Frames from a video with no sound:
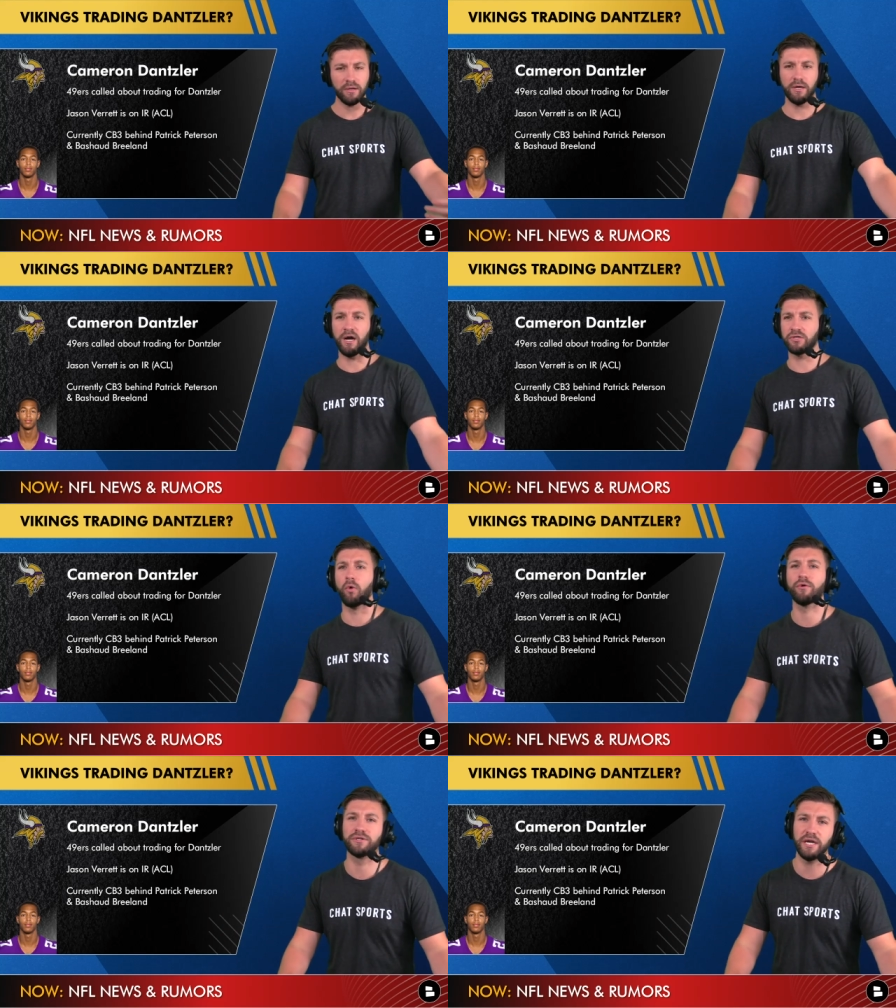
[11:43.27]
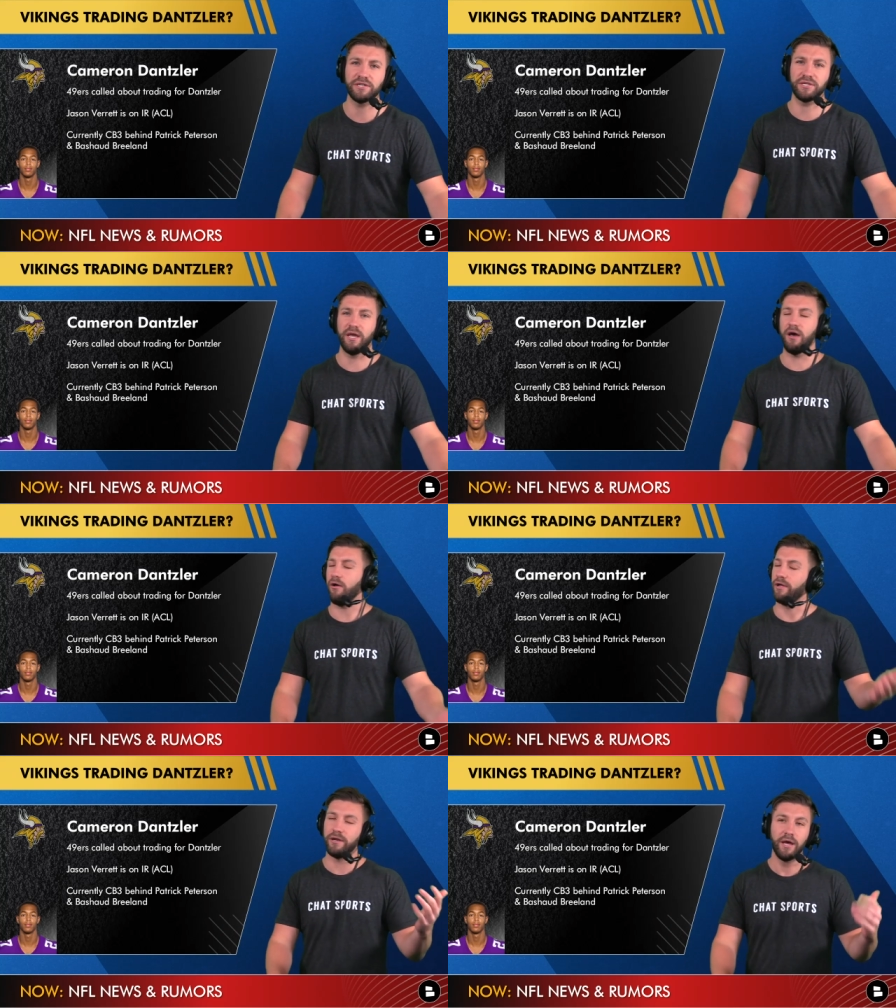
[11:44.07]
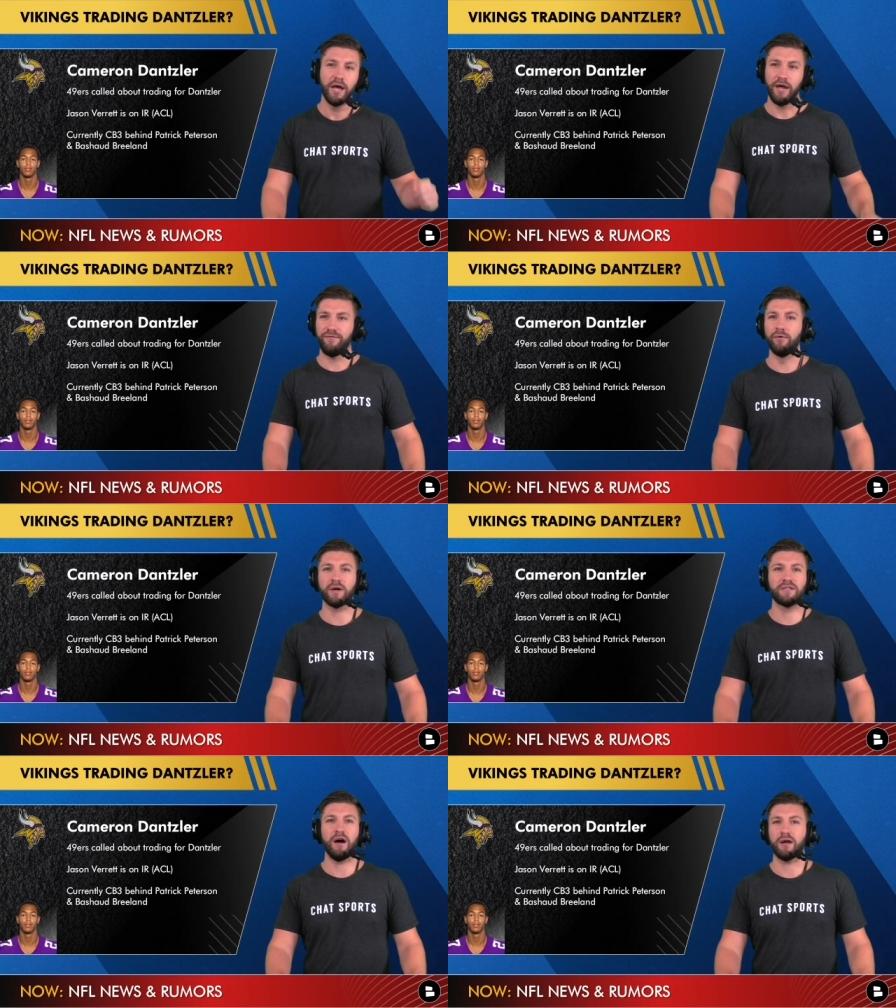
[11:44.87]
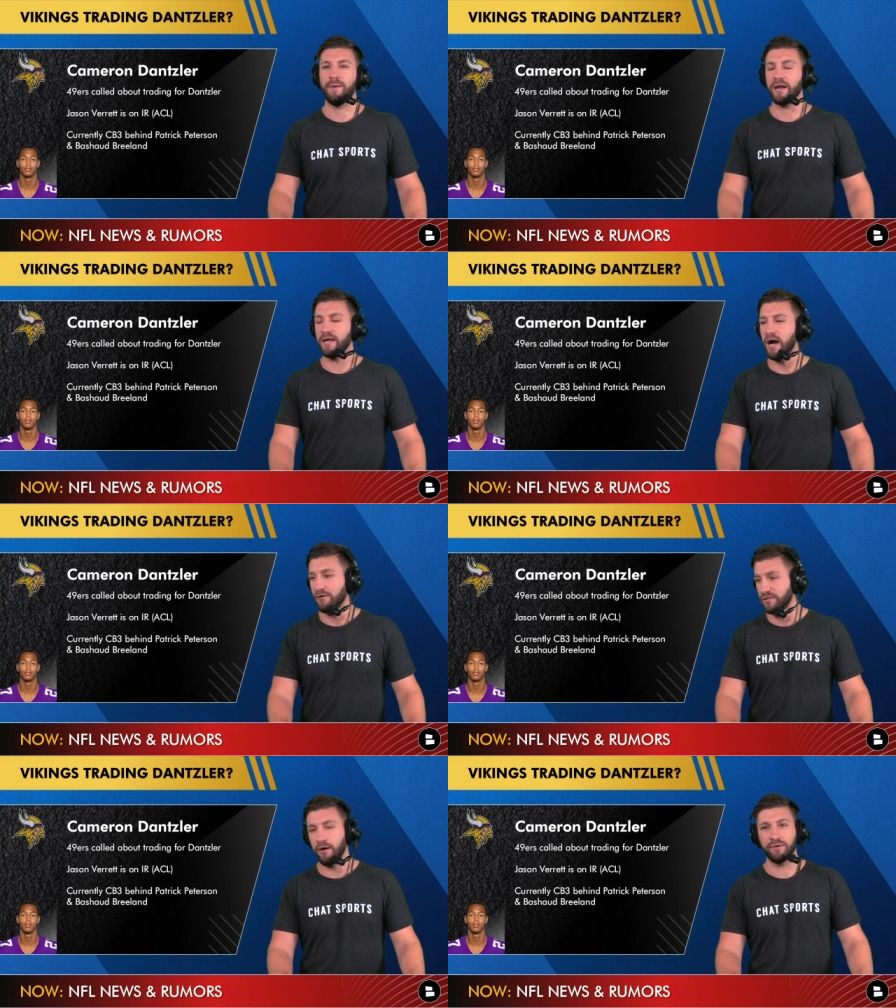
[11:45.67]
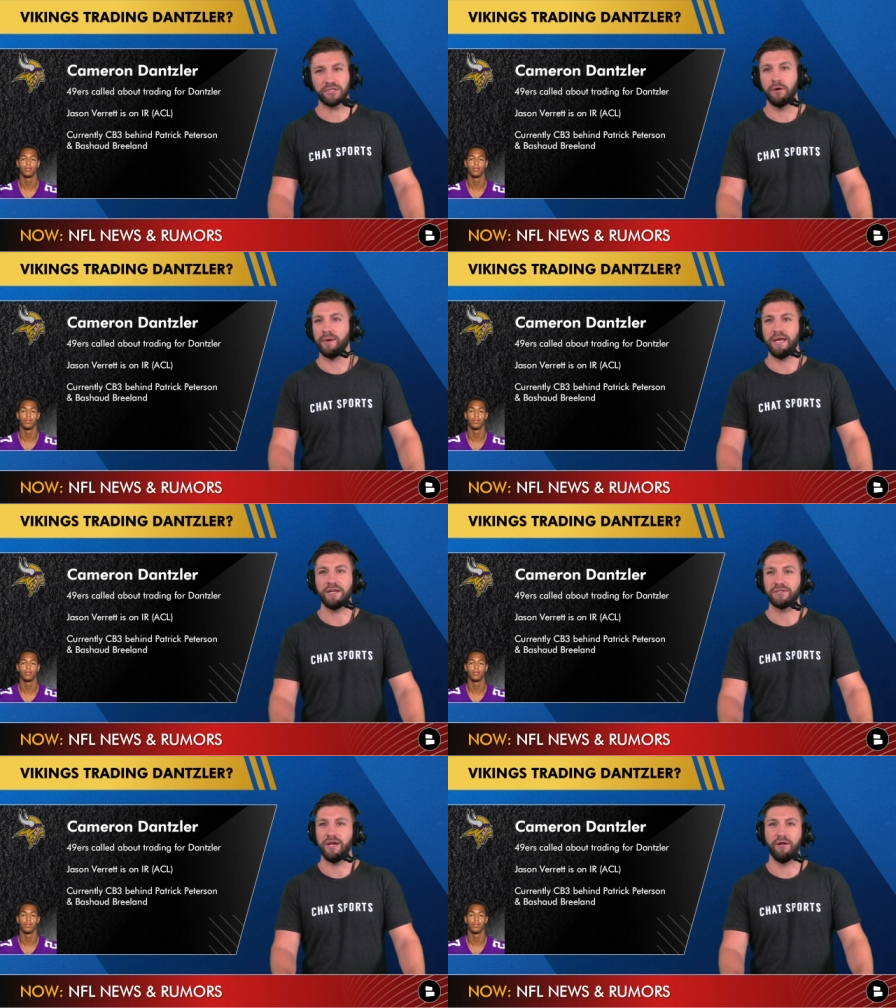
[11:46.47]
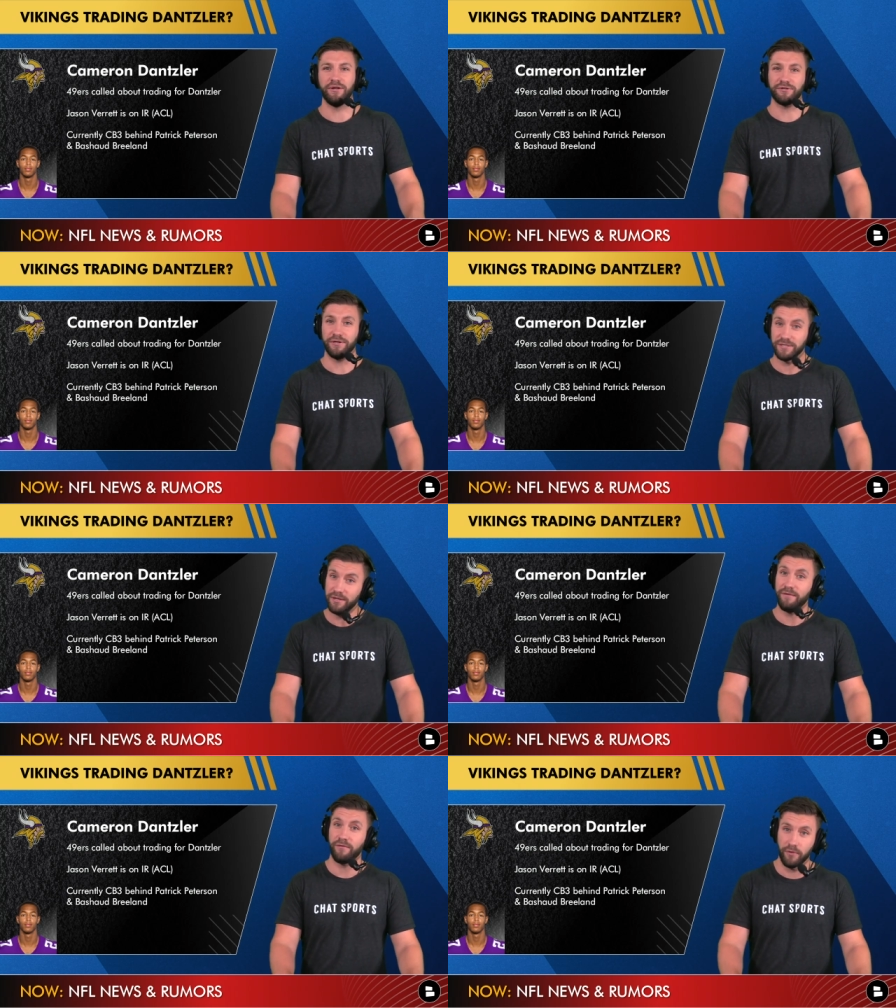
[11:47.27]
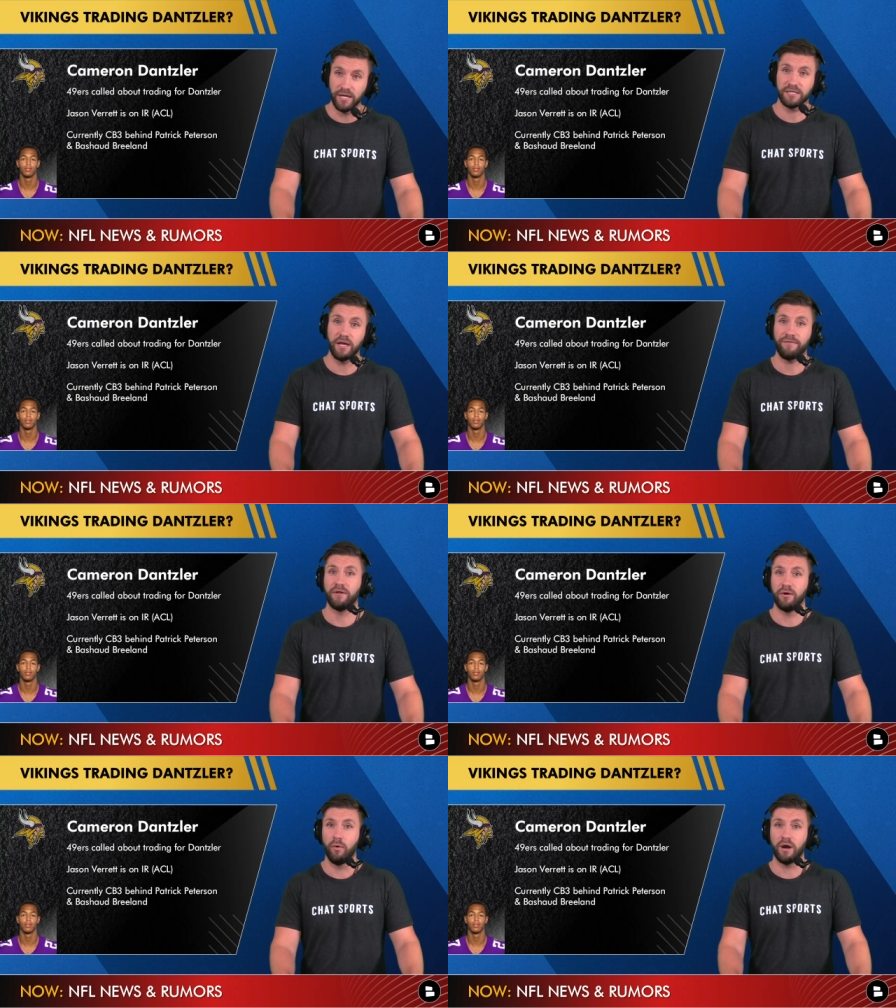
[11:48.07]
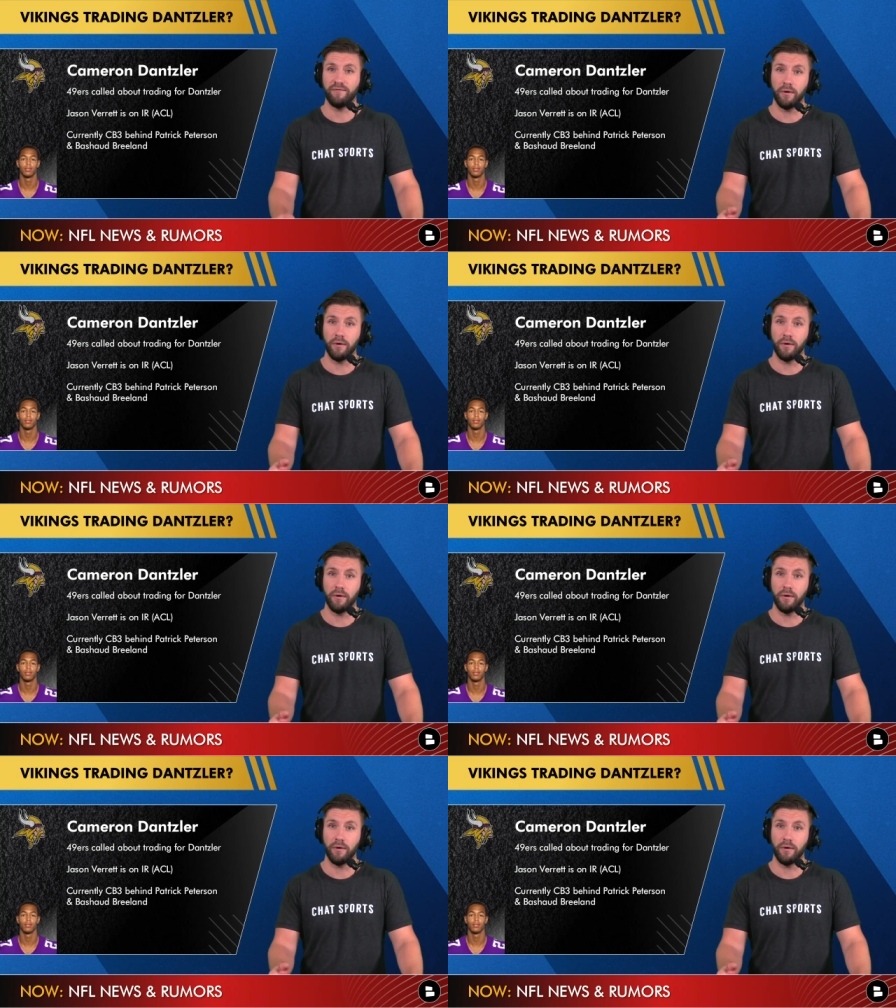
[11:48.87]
Uh, tore his ACL, and if you want to talk about a guy who's dealt with so many ACL injuries, Verrett's definitely one of